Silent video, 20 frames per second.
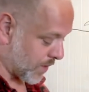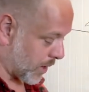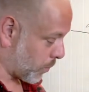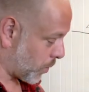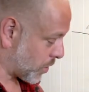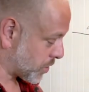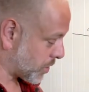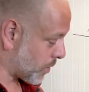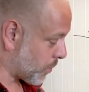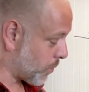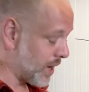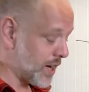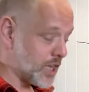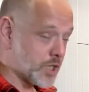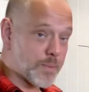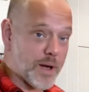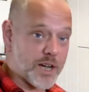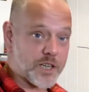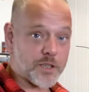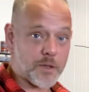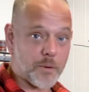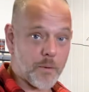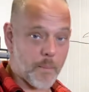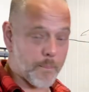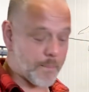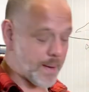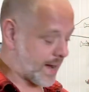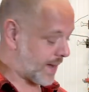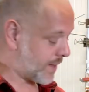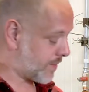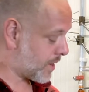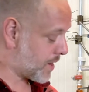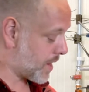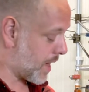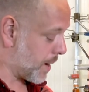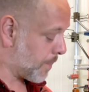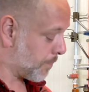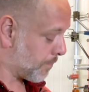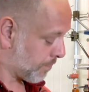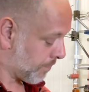that was really special back in the
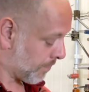day.